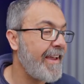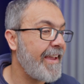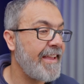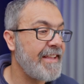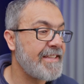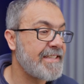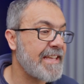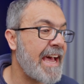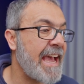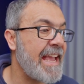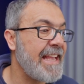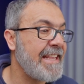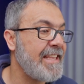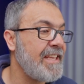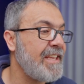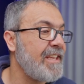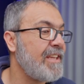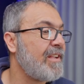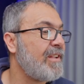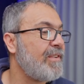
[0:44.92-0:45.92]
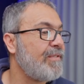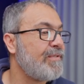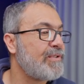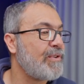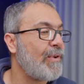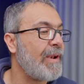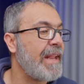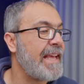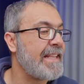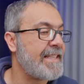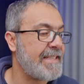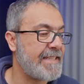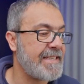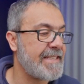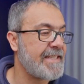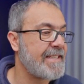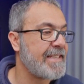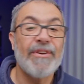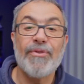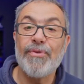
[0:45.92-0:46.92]
it's ideal. So
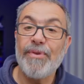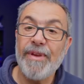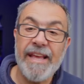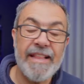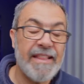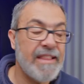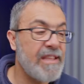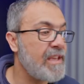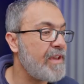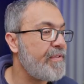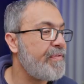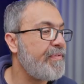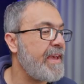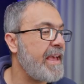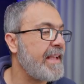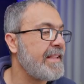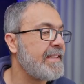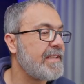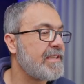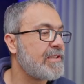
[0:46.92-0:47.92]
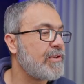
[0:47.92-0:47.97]
let's create the effect.